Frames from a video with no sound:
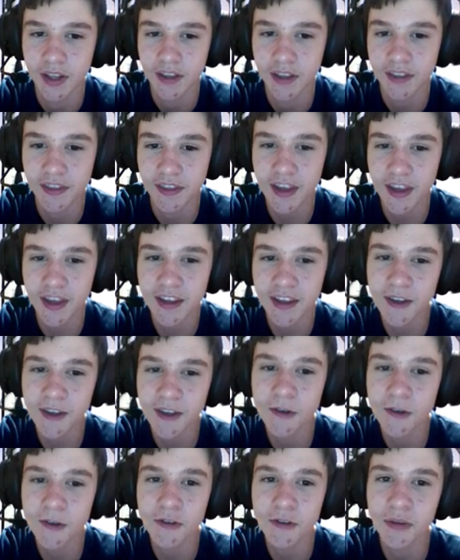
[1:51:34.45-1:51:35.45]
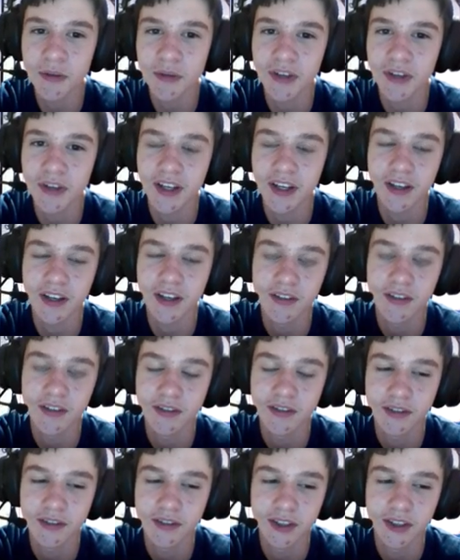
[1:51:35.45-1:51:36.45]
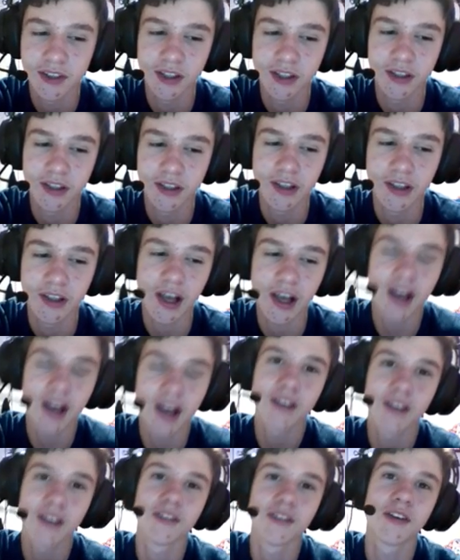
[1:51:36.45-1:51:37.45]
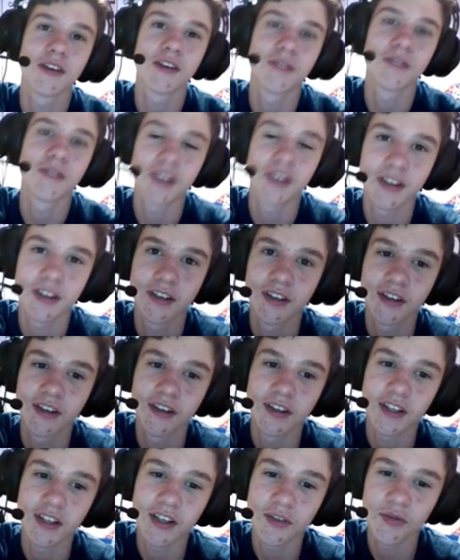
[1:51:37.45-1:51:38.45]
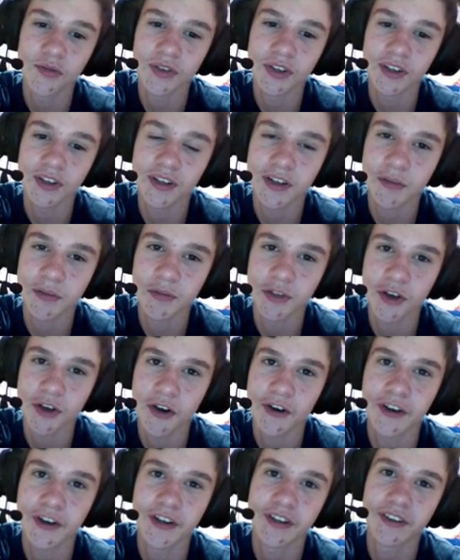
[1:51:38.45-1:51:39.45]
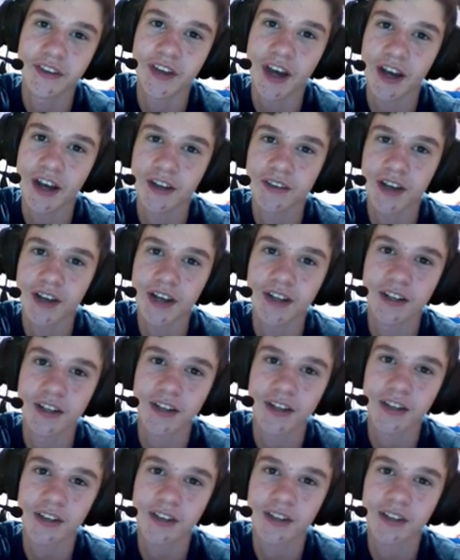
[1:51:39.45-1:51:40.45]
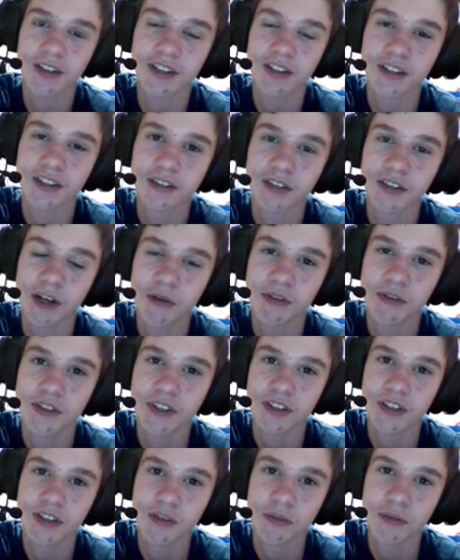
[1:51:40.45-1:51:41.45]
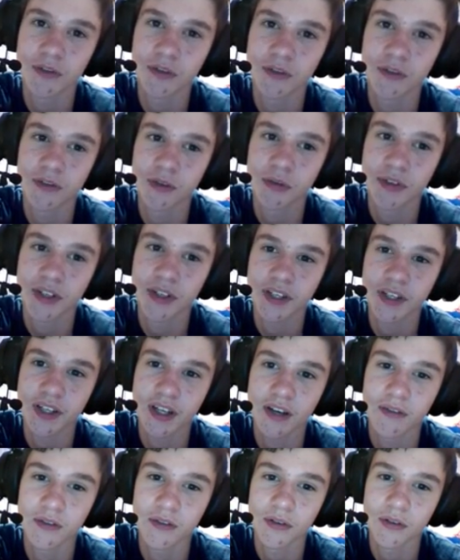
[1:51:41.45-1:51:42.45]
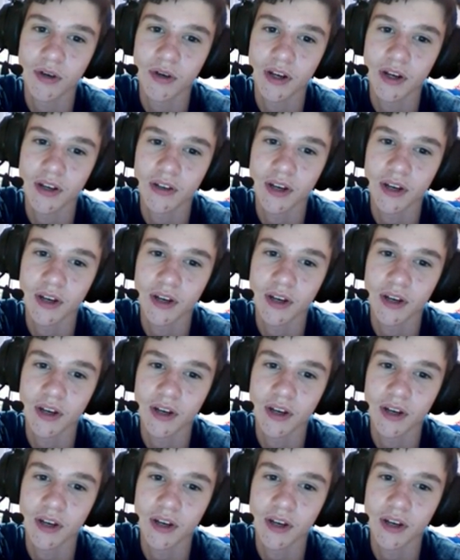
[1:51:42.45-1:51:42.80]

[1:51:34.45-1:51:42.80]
Thank you for playing. I loved it. Even I'm sorry that I didn't. I wasn't in the mood for playing it after a while.